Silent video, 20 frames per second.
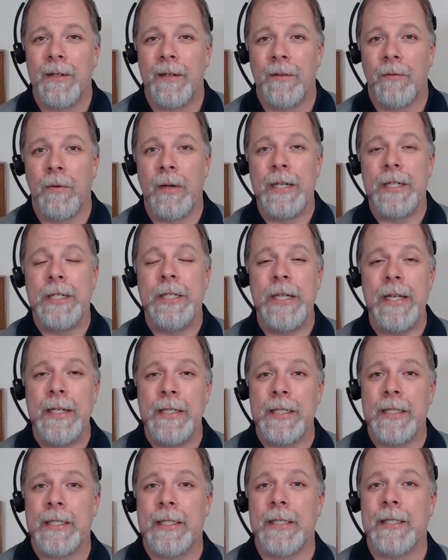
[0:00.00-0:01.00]
what
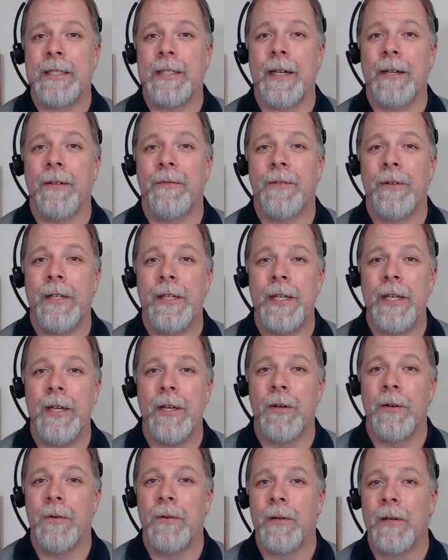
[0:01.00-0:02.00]
Jesus has done for
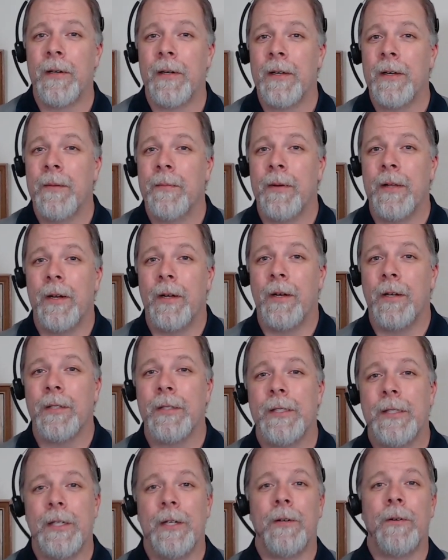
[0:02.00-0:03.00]
you, but
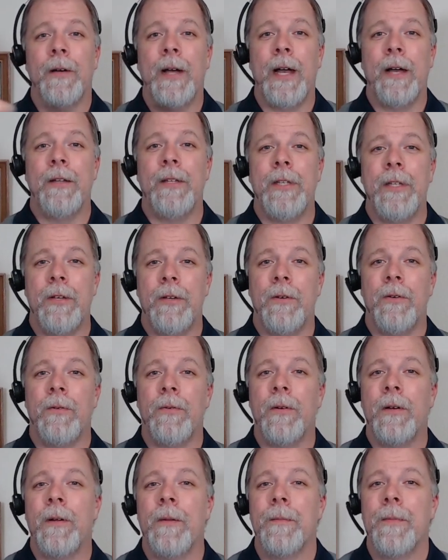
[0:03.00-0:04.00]
also how
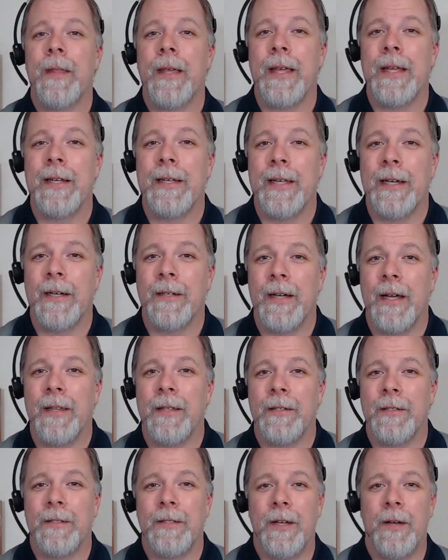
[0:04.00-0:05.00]
you can tell
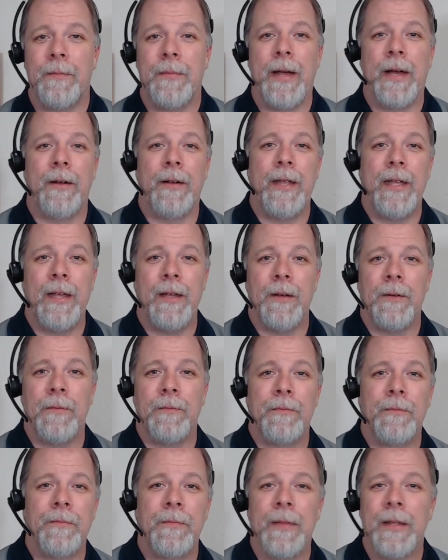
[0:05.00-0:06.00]
others about him
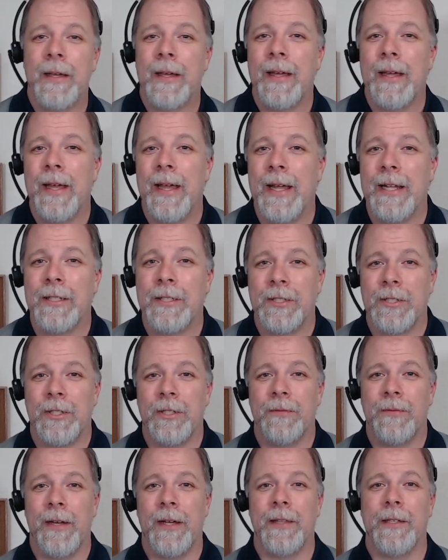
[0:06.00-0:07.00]
and
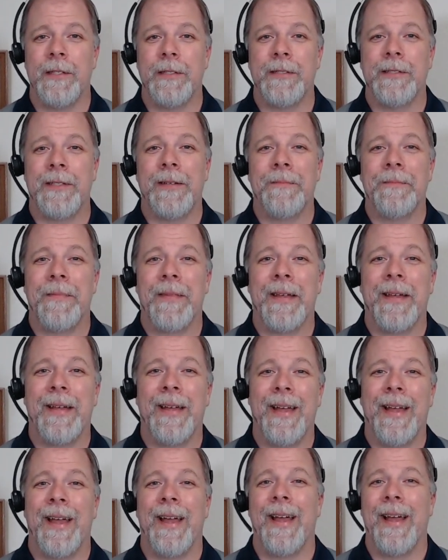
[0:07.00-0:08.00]
serve others.
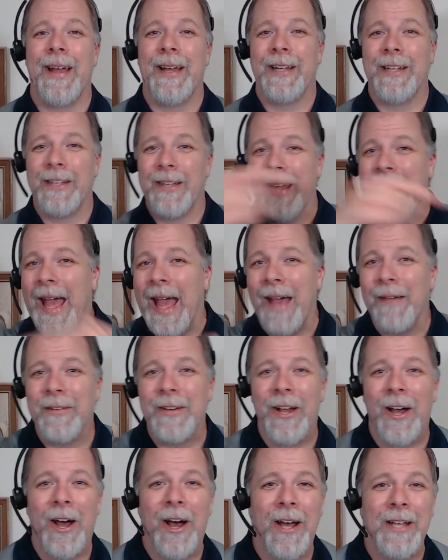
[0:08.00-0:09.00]
Have an
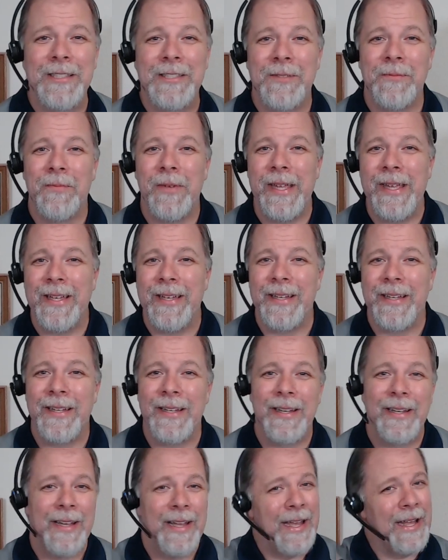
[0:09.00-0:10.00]
awesome week,
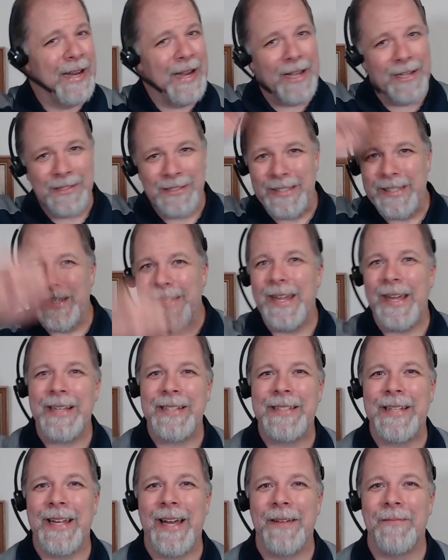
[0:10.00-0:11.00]
and I'll see you
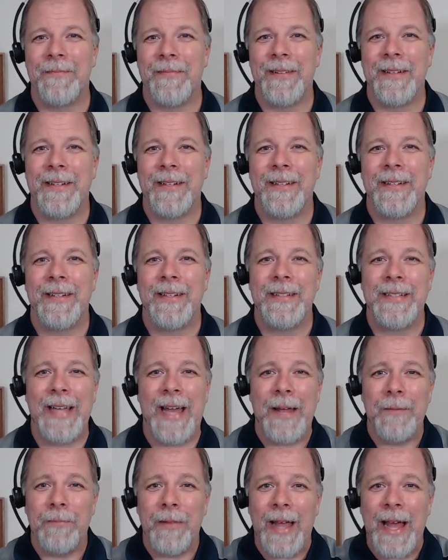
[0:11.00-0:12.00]
next time.
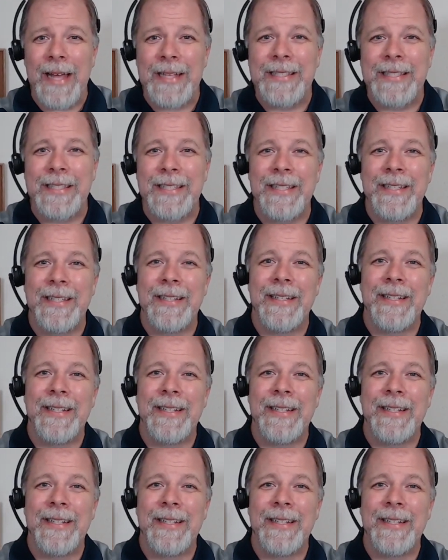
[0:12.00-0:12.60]
God bless!